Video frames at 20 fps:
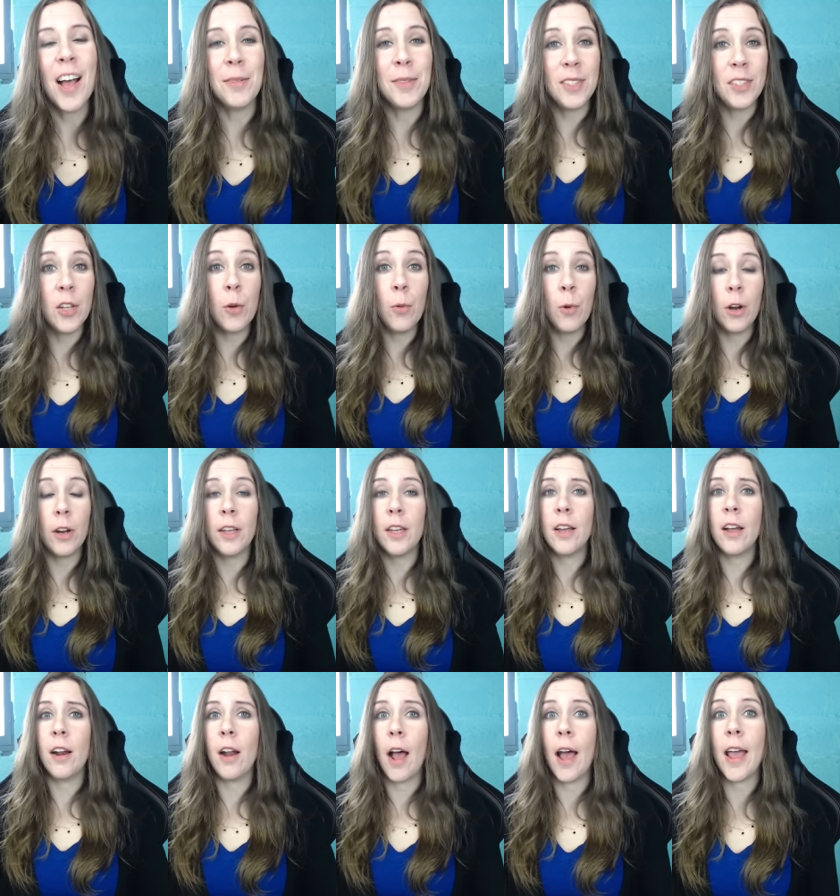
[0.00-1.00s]
I'm still
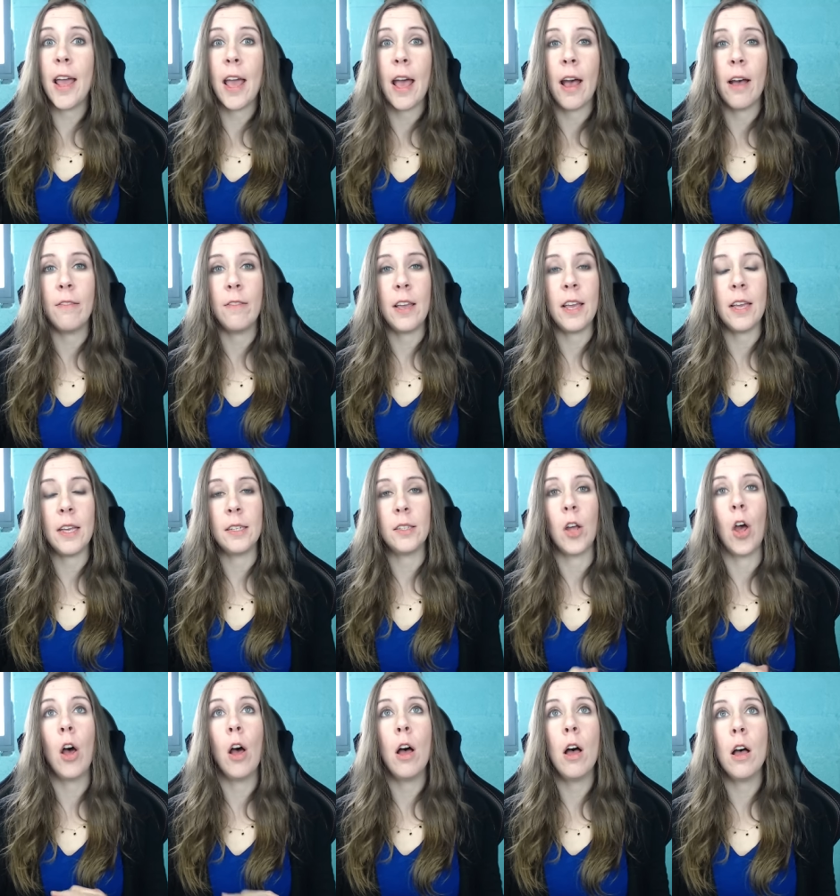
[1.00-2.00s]
working on I have a
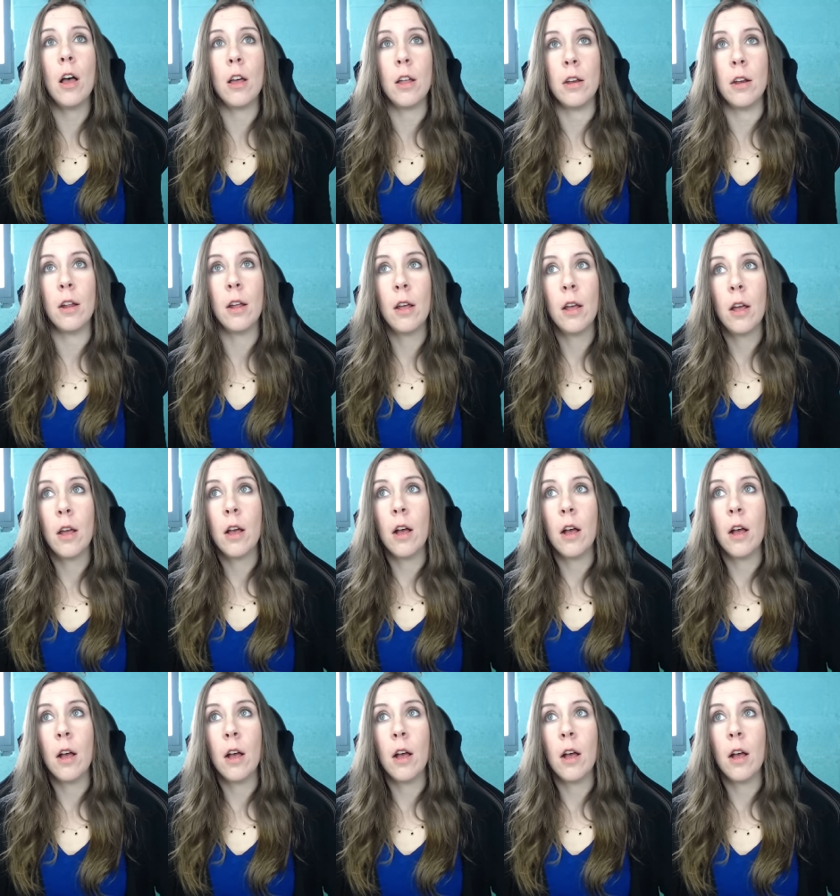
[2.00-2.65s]
ton